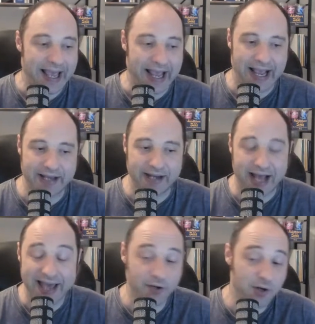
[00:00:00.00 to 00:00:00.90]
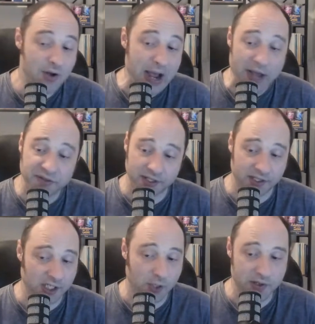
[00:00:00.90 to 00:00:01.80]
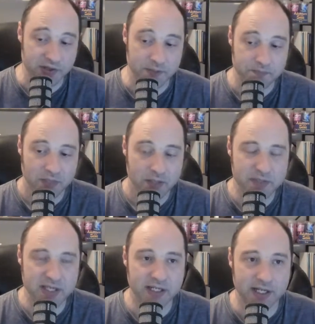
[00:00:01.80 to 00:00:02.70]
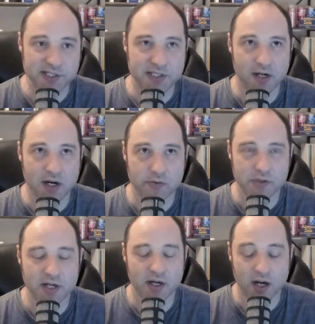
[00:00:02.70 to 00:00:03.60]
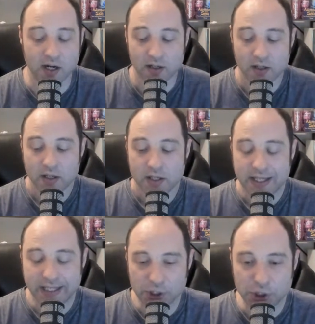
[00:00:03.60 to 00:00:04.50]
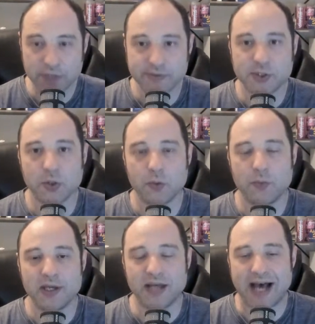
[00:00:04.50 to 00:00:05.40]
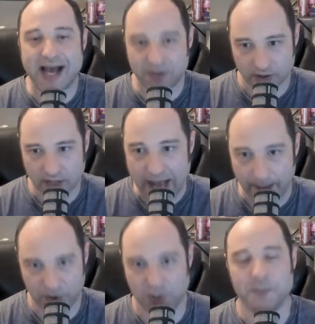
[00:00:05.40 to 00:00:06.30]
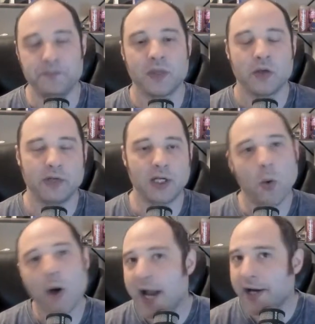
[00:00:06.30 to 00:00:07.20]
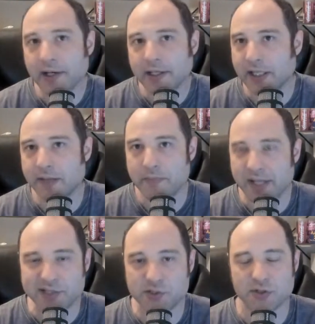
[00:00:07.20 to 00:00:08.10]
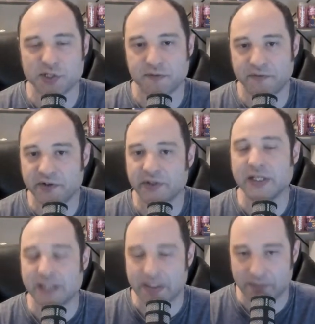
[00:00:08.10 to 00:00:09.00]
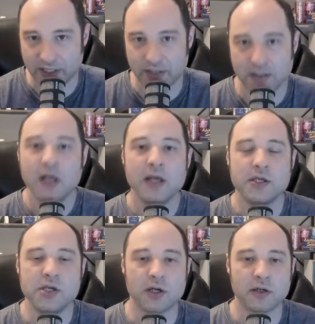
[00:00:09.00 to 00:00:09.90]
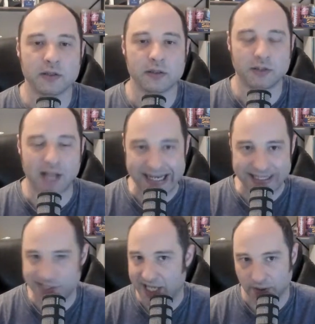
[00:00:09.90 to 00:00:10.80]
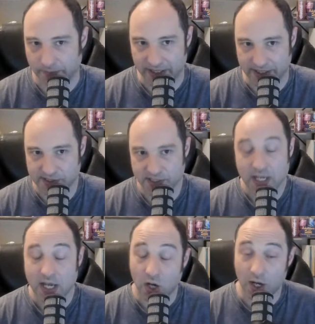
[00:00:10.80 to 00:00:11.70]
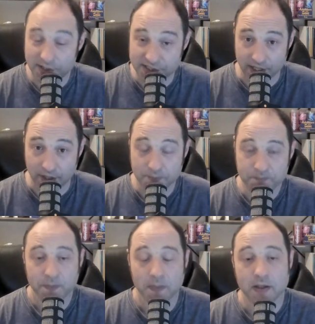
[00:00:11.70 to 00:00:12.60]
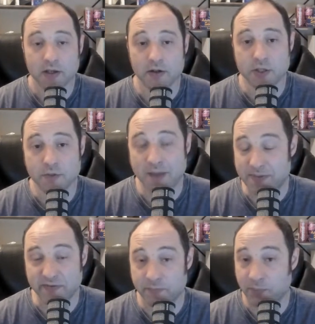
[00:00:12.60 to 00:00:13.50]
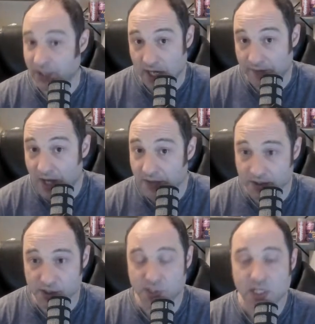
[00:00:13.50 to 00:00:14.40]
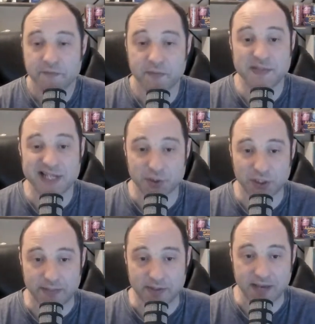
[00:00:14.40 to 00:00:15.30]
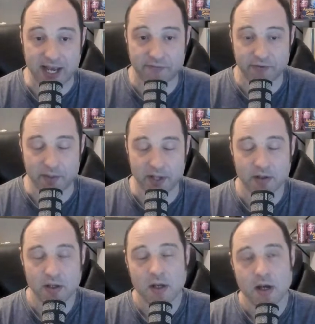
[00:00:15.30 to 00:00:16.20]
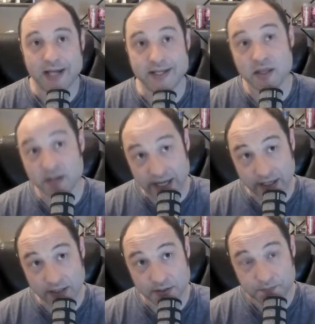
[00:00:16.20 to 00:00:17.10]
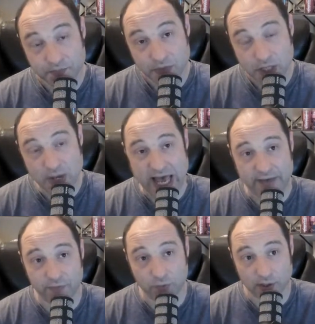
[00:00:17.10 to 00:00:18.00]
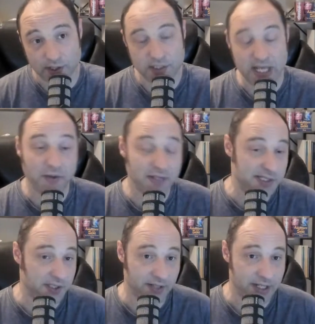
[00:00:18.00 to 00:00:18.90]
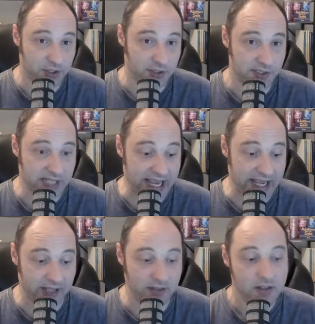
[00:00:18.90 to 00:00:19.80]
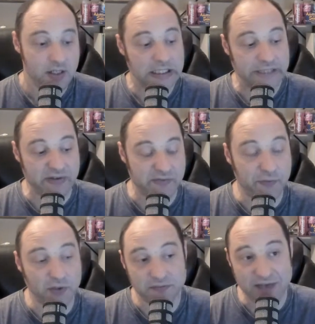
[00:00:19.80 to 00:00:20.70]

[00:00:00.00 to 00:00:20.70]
And I don't know how they're going to go with it because there are issues with either option. Requiring it means you're severely limiting your clientele base. Also, you might be even putting off others from potentially coming back from it. On the other hand, you have, of course, the health considerations. And if you have a fully